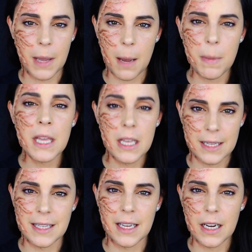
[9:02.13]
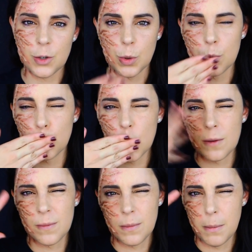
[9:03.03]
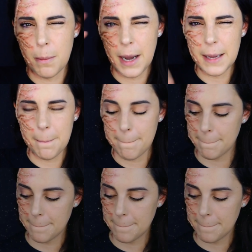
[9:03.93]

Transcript: Be happy and see you next one. Bye!